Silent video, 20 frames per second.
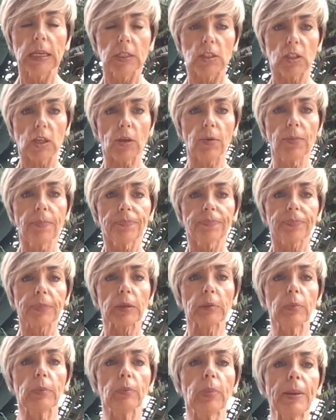So
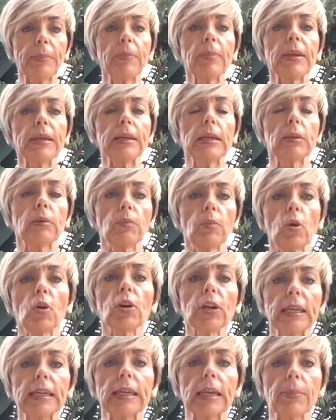when we are
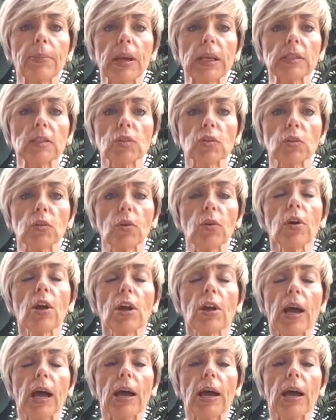working a muscle,